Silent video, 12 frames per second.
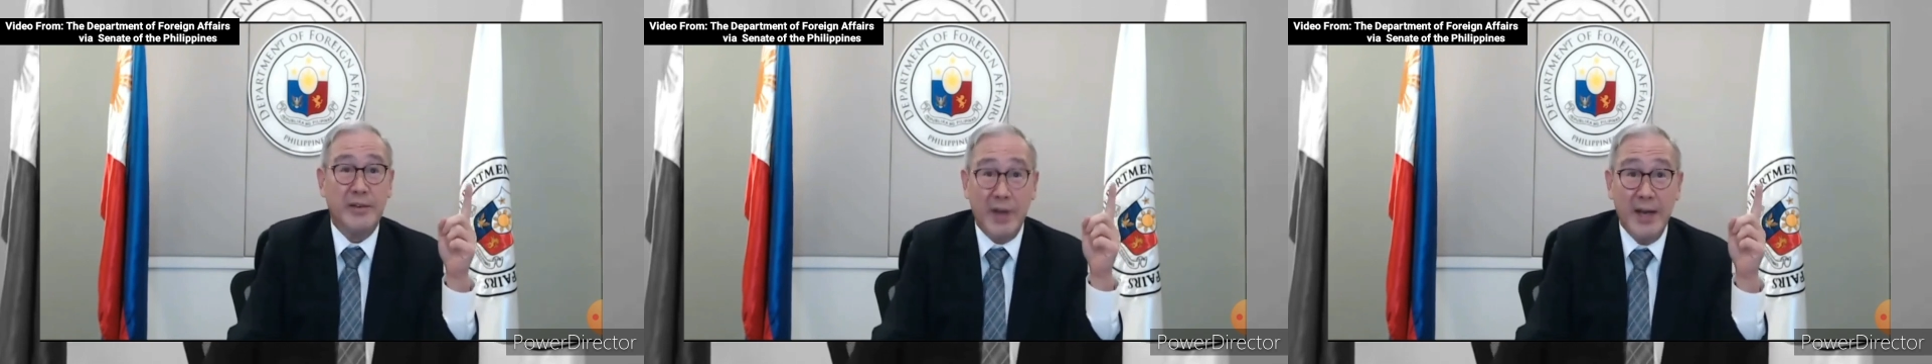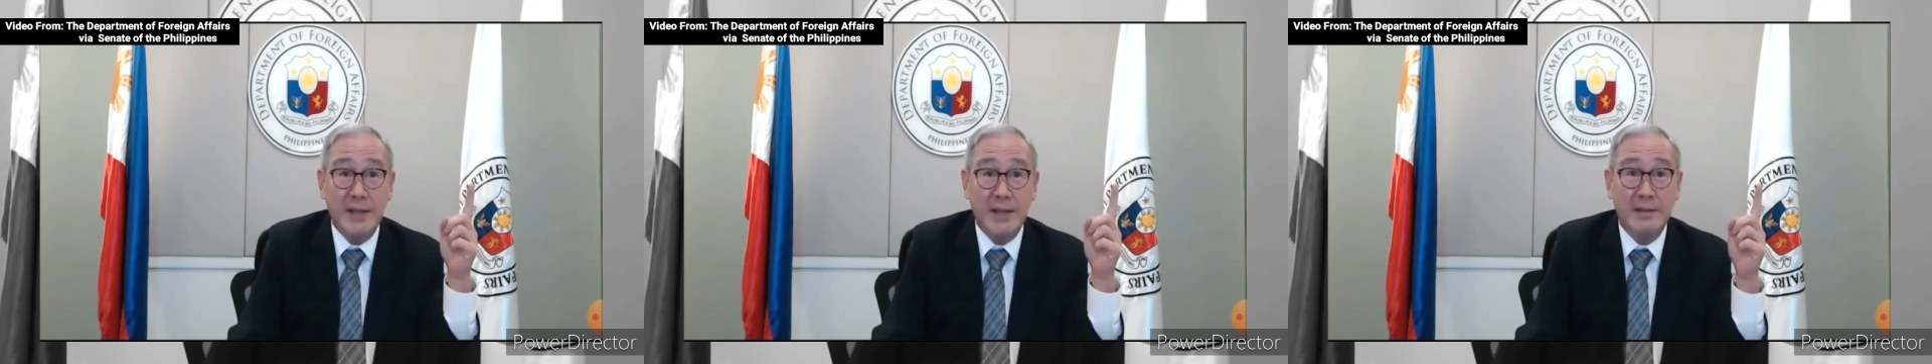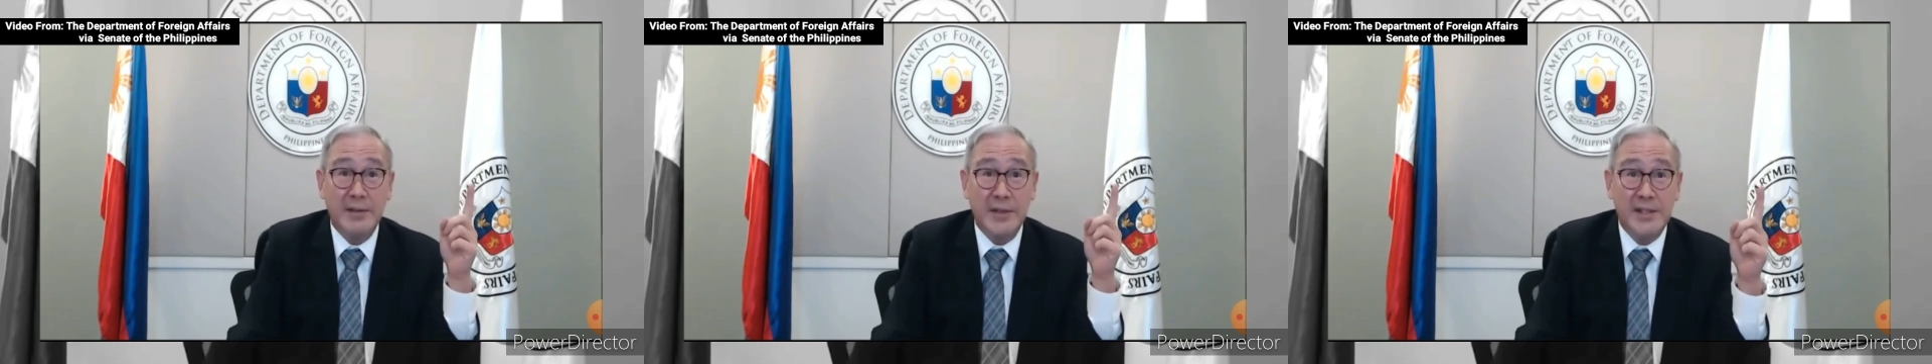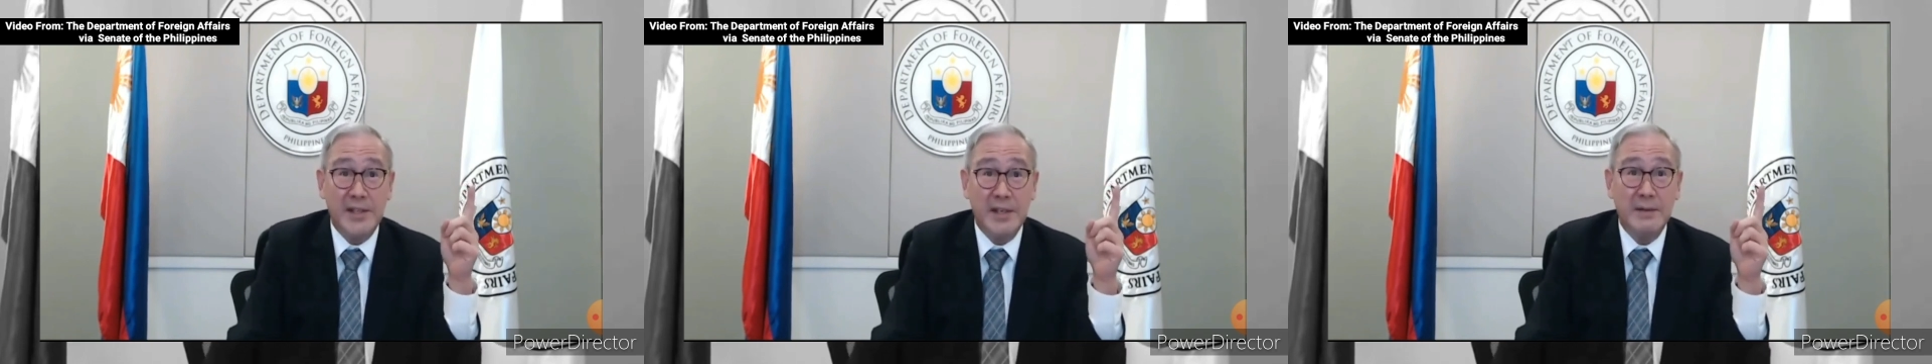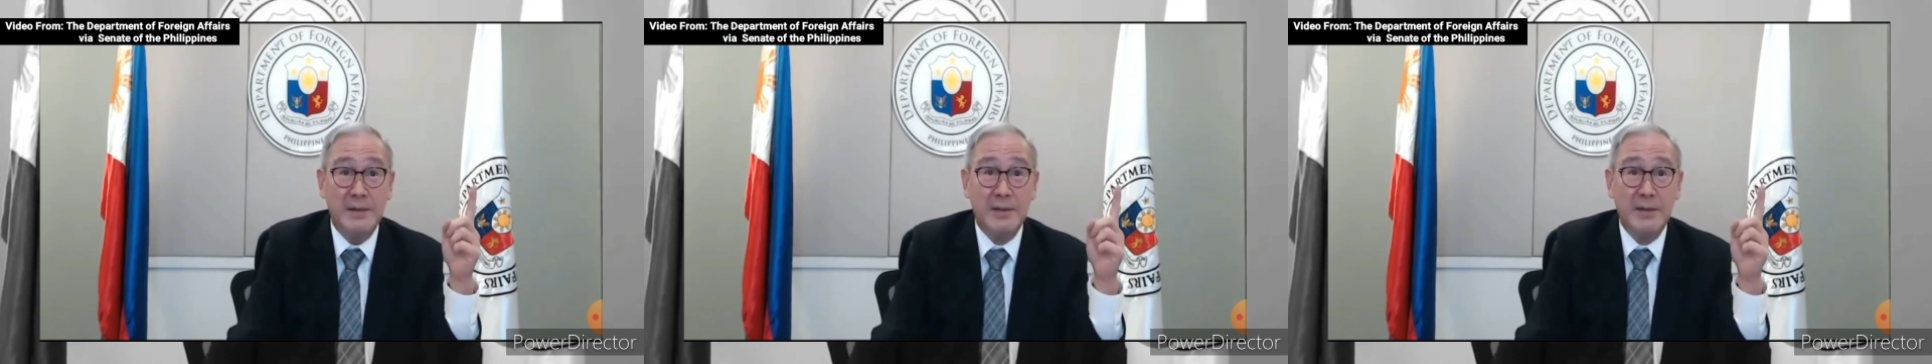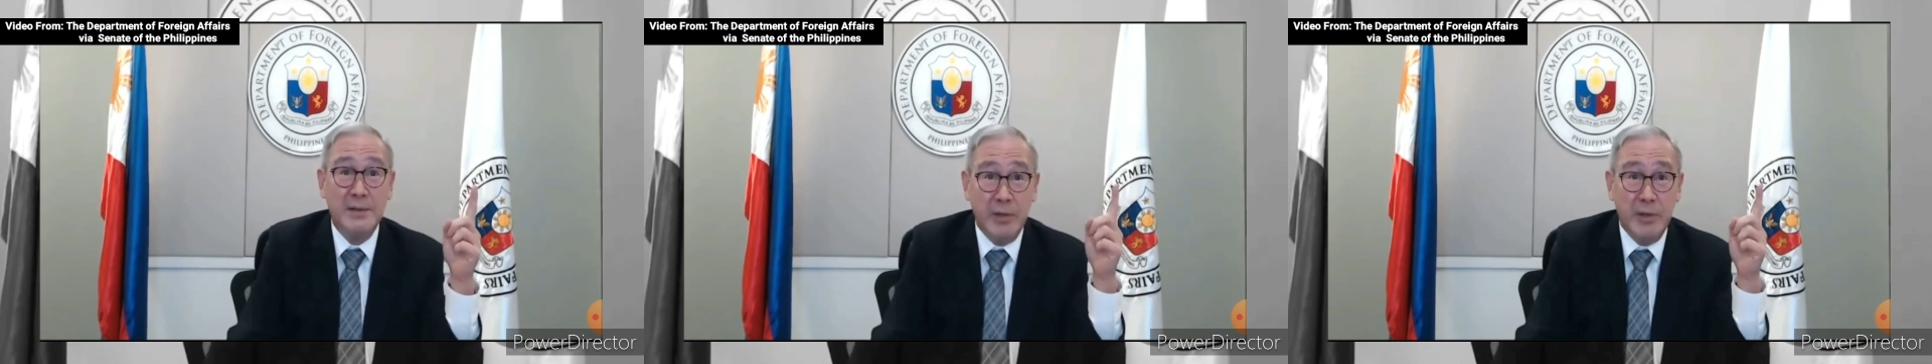We did, right,
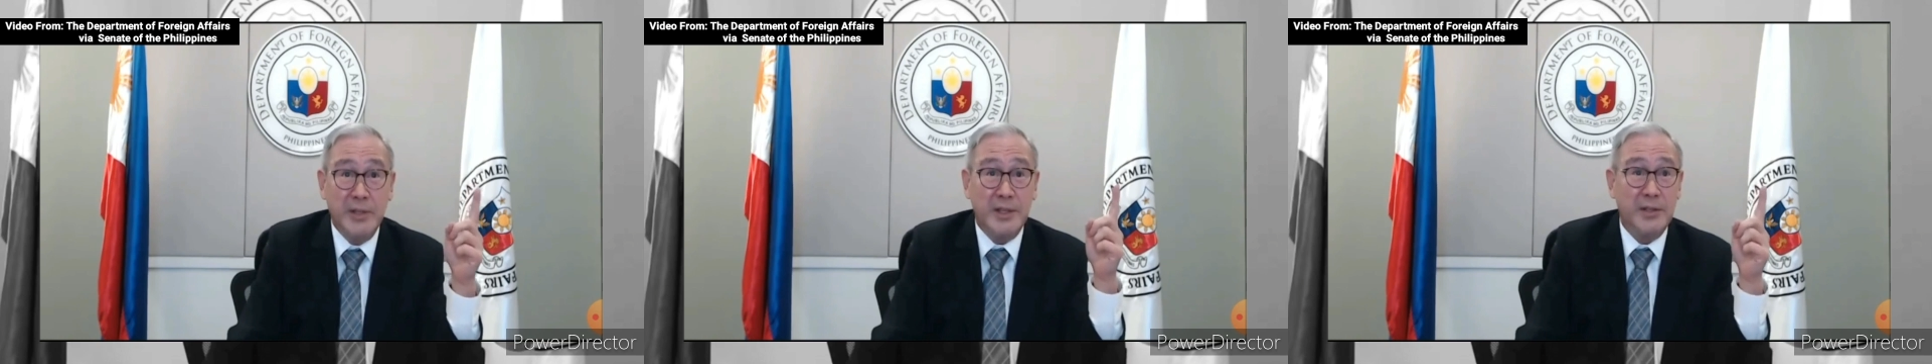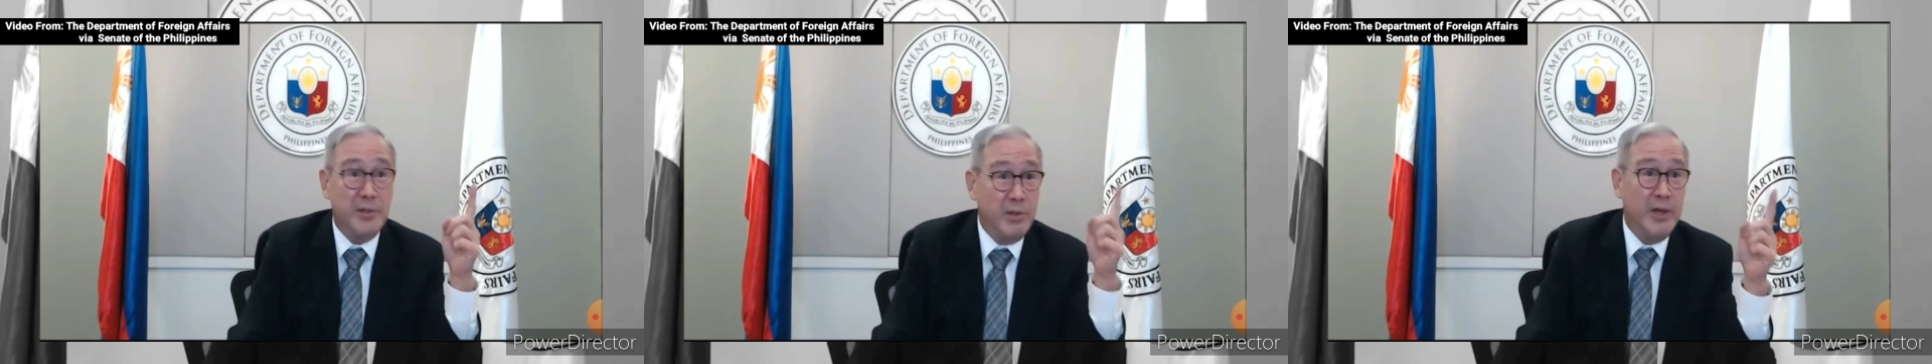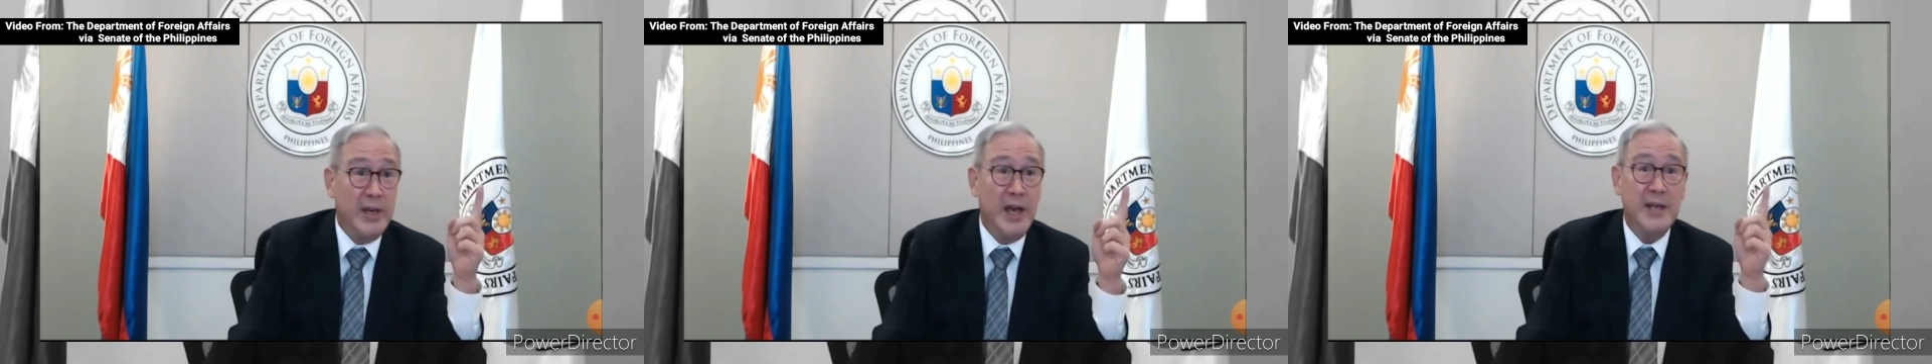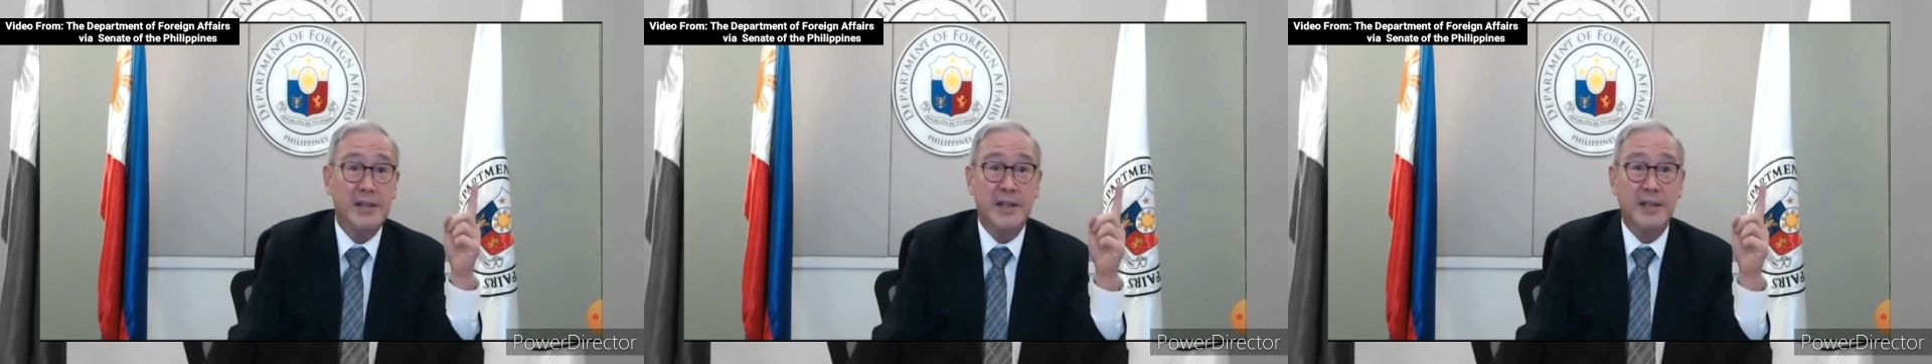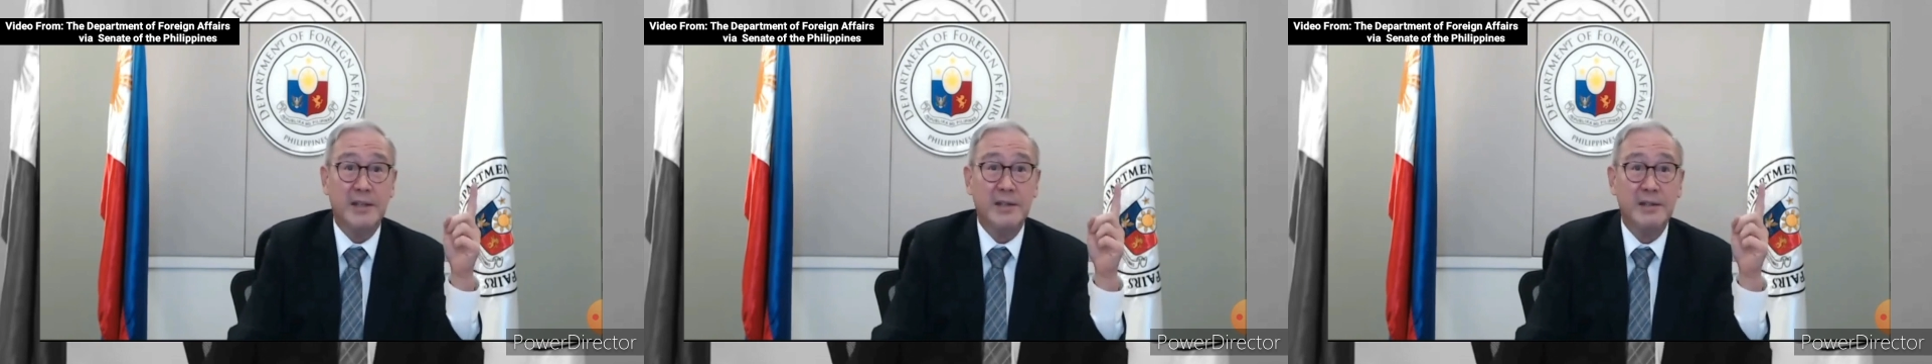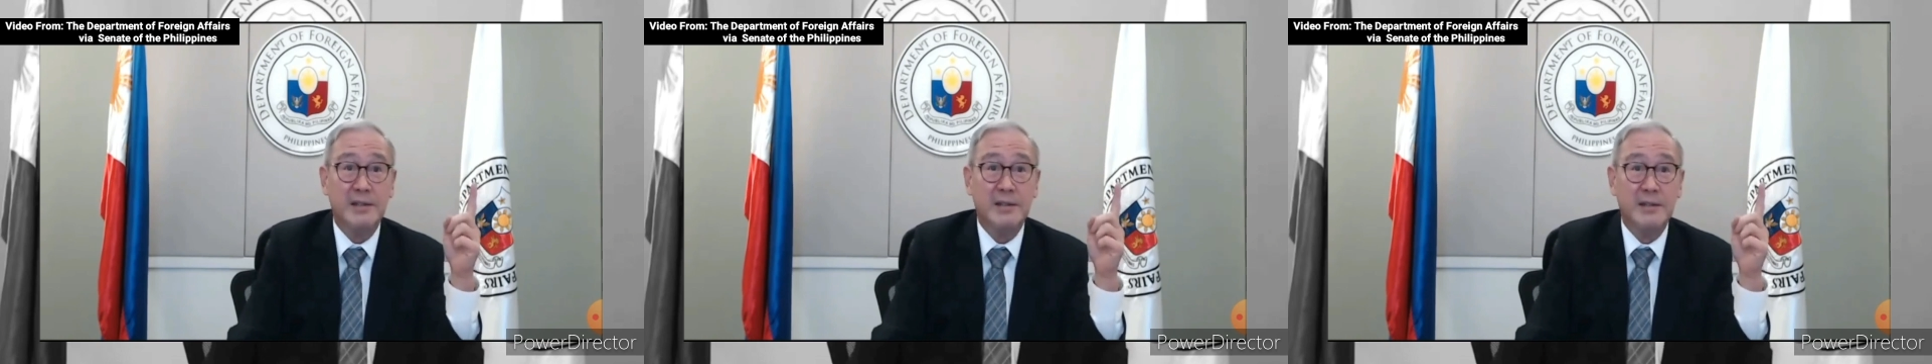Risa? We did. You and I
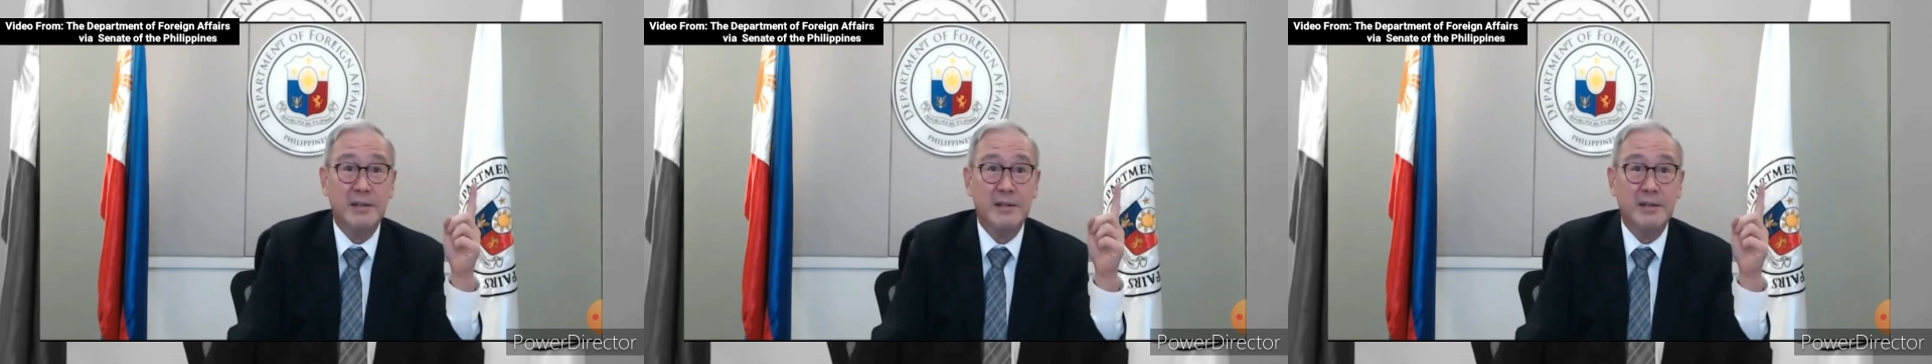did.